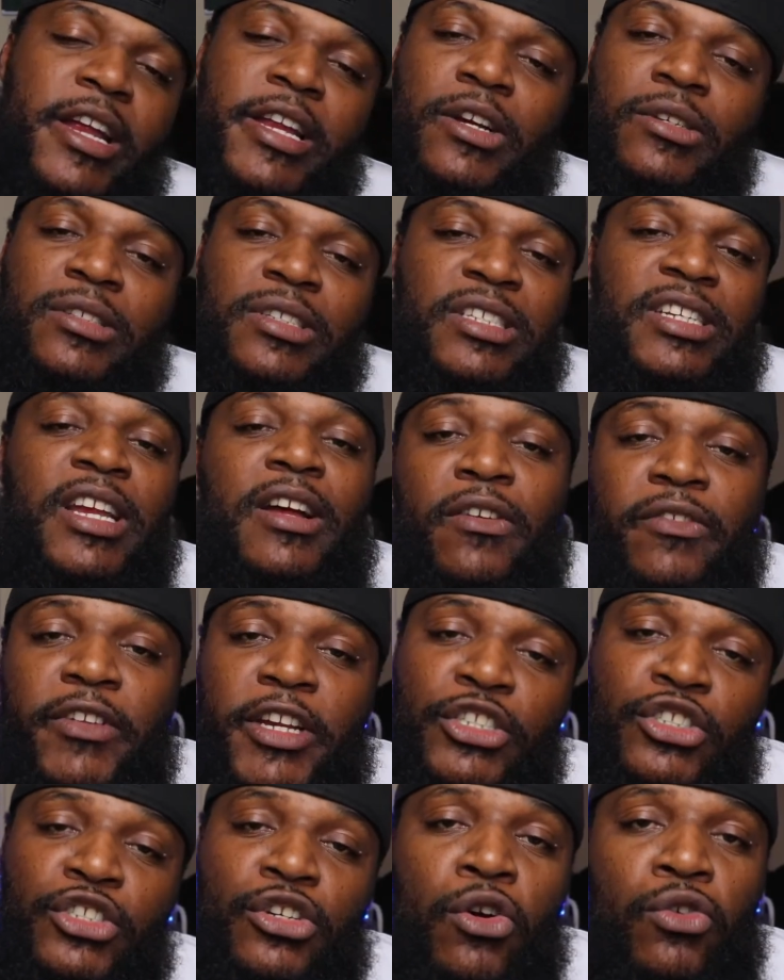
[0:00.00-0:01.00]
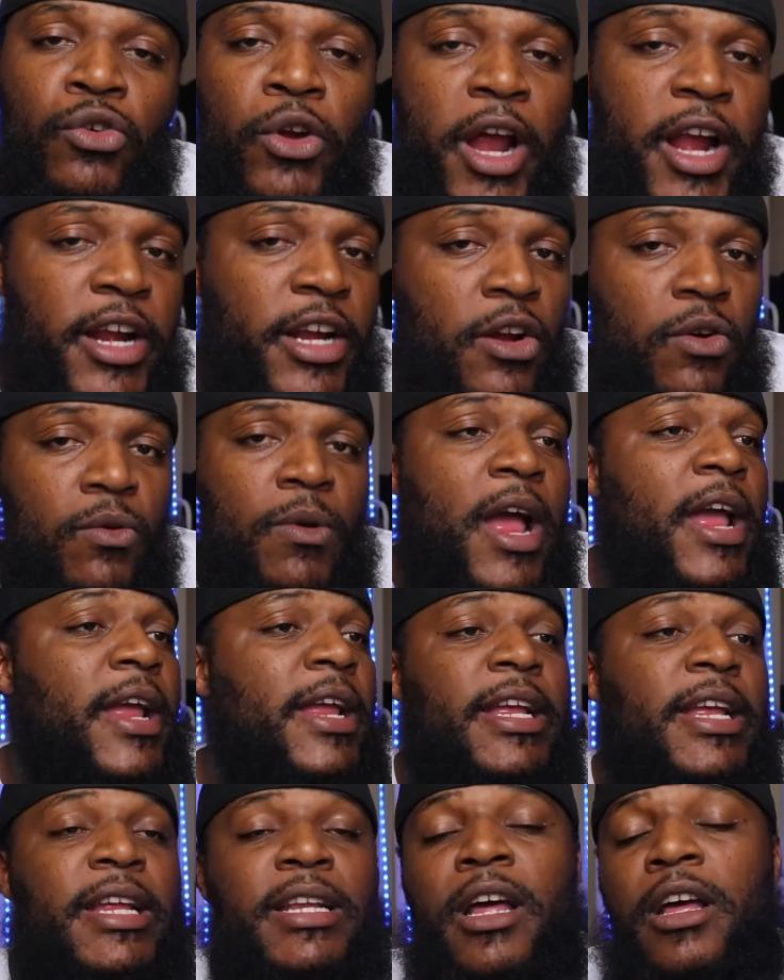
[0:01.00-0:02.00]
of yourself. Get your credit
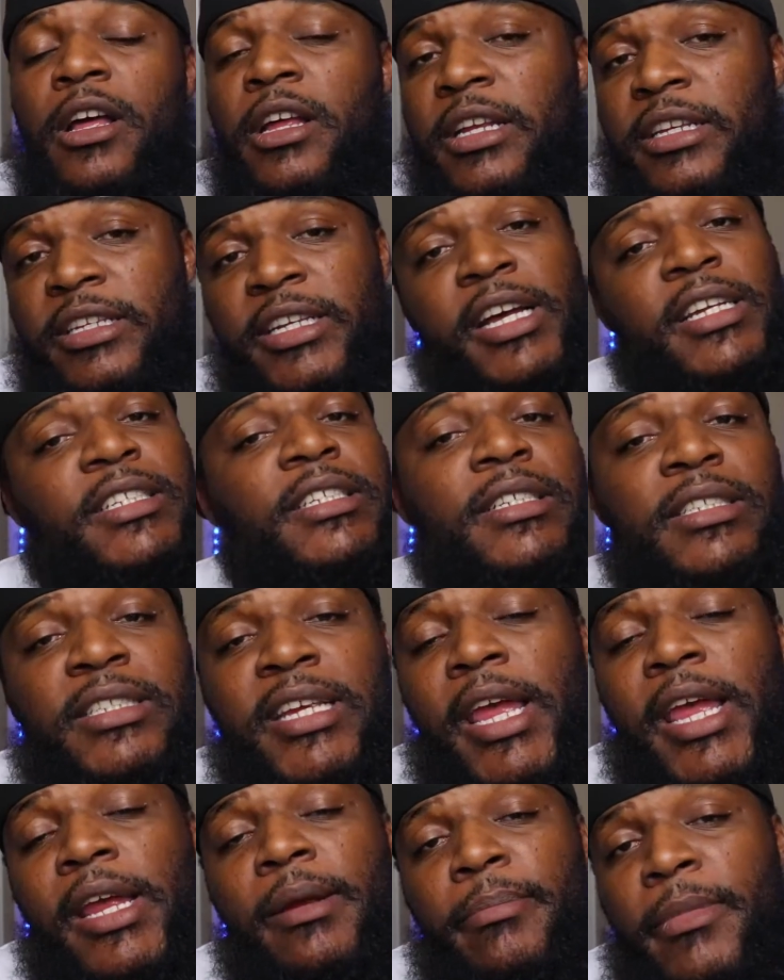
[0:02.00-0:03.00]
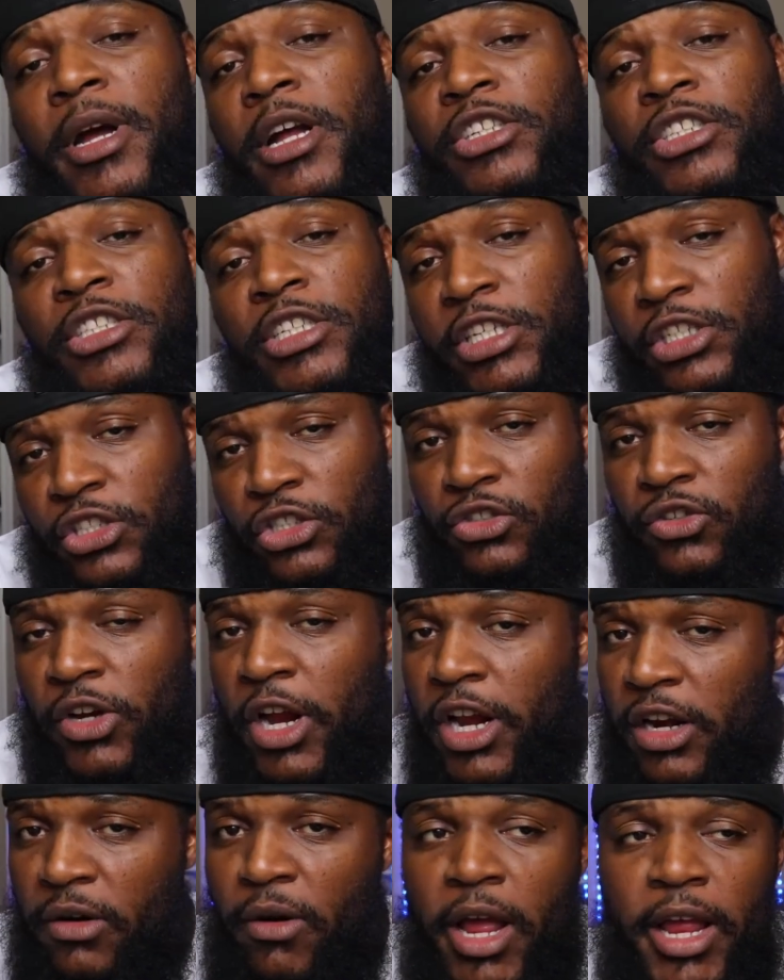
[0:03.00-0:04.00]
right. It doesn't take much to get your
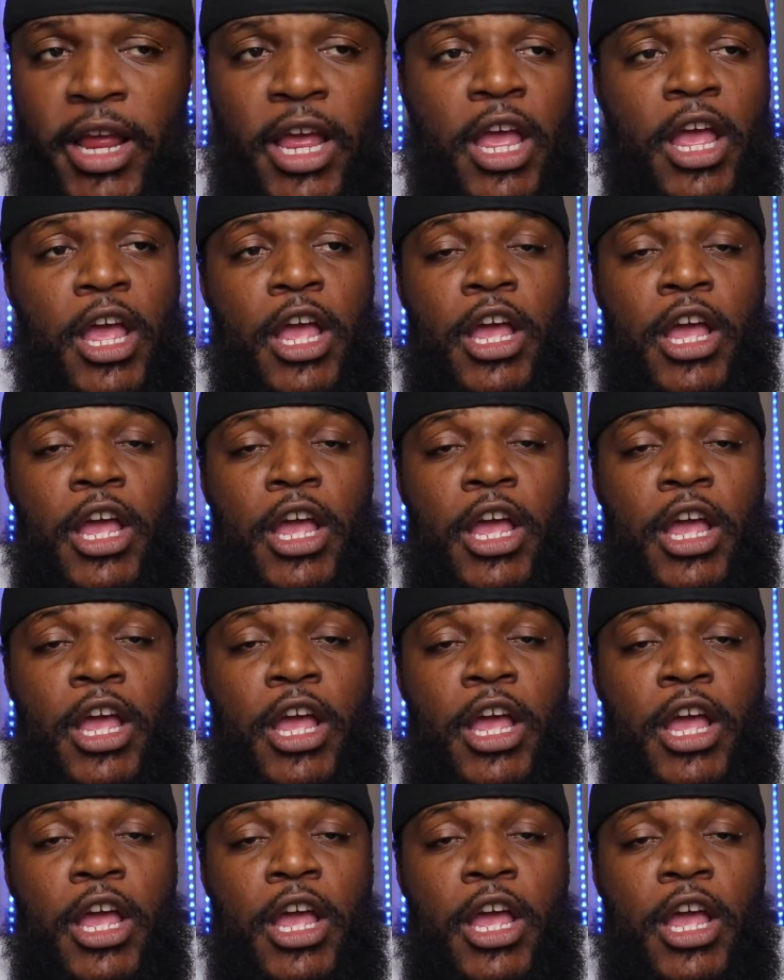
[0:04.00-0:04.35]
credit right.